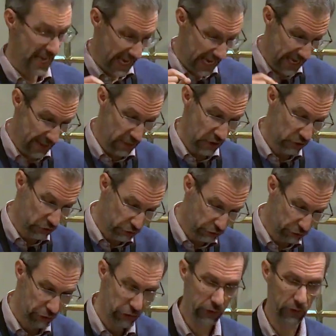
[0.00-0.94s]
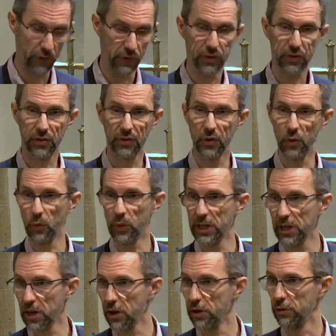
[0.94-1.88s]
in the truths that we
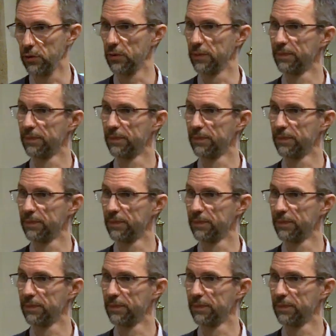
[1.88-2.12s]
know,